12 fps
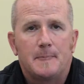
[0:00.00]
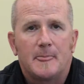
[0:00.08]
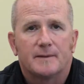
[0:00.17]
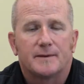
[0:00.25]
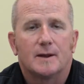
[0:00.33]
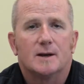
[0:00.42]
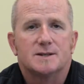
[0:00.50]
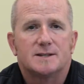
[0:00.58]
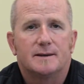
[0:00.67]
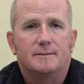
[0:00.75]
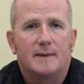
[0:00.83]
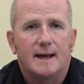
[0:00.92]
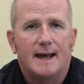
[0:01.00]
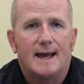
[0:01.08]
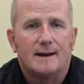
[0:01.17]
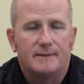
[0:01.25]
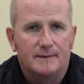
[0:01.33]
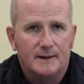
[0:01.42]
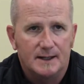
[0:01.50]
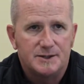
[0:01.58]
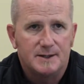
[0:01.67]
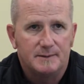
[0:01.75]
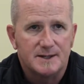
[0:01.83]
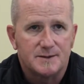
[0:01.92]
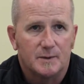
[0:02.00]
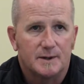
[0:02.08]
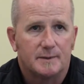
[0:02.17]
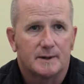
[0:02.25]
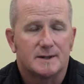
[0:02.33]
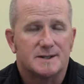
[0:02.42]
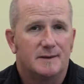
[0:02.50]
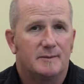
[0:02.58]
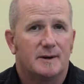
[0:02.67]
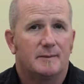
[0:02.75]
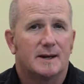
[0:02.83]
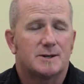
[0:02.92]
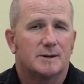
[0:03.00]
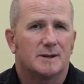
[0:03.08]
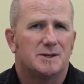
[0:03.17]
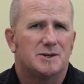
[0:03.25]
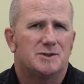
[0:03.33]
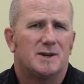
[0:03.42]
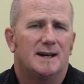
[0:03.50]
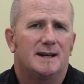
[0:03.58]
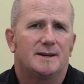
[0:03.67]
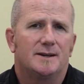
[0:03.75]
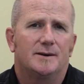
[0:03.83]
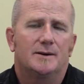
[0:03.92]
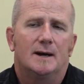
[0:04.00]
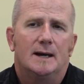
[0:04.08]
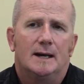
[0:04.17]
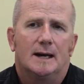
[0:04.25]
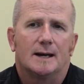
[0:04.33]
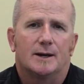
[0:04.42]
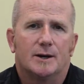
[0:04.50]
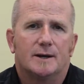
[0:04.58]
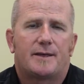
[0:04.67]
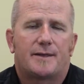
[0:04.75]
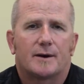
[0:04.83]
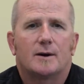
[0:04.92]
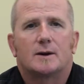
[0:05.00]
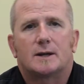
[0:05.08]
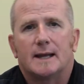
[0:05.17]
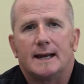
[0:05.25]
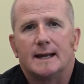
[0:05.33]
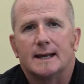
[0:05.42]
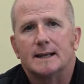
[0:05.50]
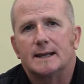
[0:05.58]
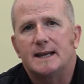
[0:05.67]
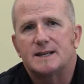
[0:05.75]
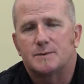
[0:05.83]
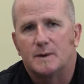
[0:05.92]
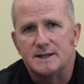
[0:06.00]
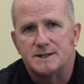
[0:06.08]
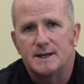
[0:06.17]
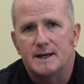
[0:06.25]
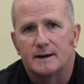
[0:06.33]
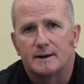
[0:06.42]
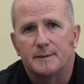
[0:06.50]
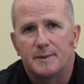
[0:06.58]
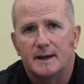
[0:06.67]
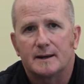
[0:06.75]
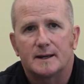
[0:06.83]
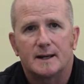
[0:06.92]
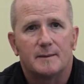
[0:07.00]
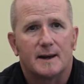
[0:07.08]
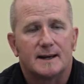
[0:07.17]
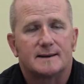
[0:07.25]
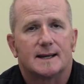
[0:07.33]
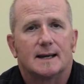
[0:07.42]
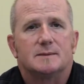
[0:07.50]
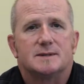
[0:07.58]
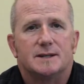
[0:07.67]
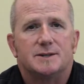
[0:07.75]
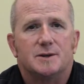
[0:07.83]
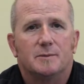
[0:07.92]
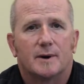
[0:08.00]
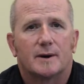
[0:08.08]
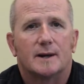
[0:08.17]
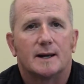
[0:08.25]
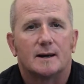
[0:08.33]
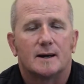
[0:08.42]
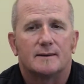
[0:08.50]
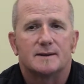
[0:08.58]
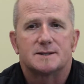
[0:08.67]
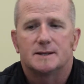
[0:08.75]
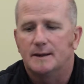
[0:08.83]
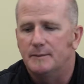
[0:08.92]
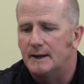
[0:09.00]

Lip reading: For those that may have chimneys and wood burners, you want to make sure that you try to do a good thorough cleaning at least once a year, depending on the amount of times that you burn in it, obviously.